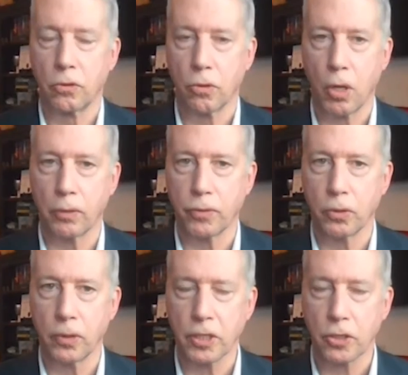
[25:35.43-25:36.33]
To all of
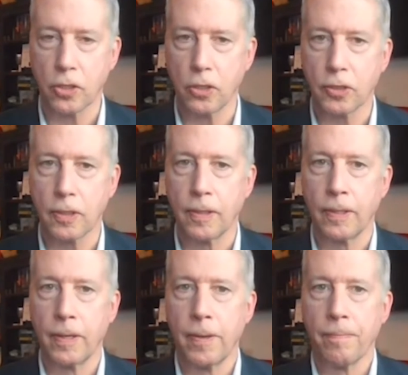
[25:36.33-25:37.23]
you listeners,
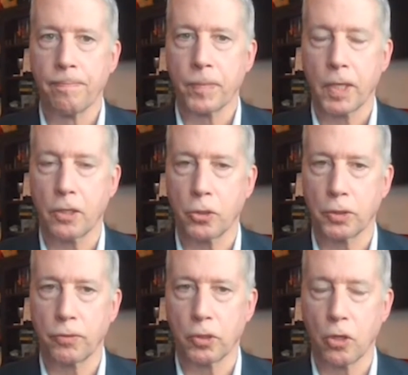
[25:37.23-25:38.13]
get
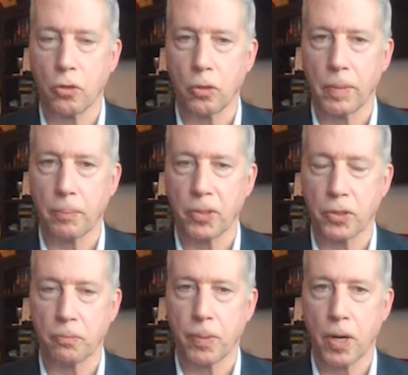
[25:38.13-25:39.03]
hold of your local
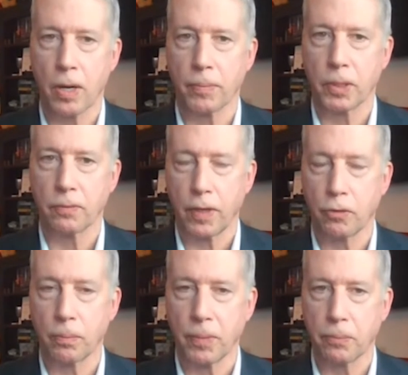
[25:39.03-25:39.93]
members of parliament,
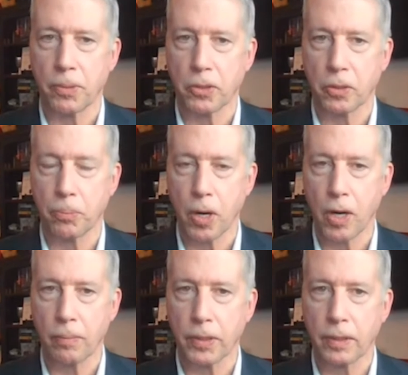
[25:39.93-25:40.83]
federal members of
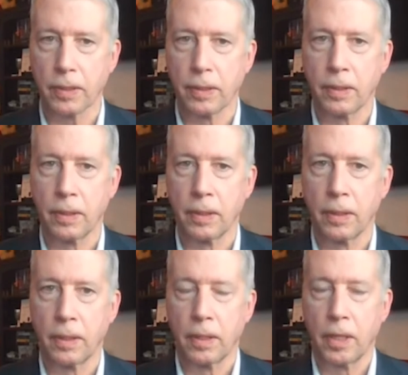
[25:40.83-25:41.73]
parliament,
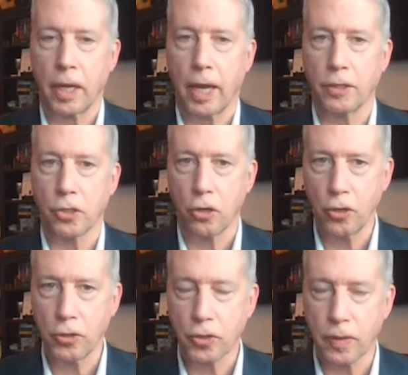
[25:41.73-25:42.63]
and
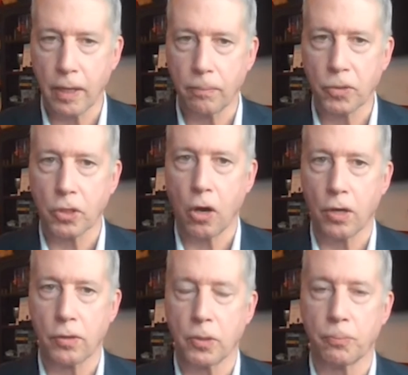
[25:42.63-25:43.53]
urge them to
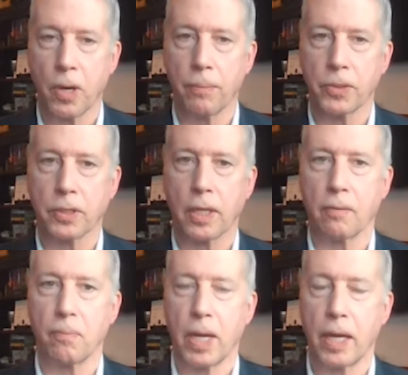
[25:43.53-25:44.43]
honor the promise
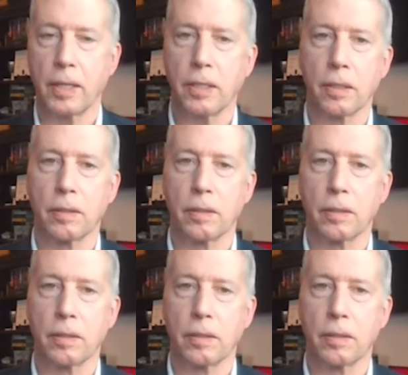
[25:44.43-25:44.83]
they've made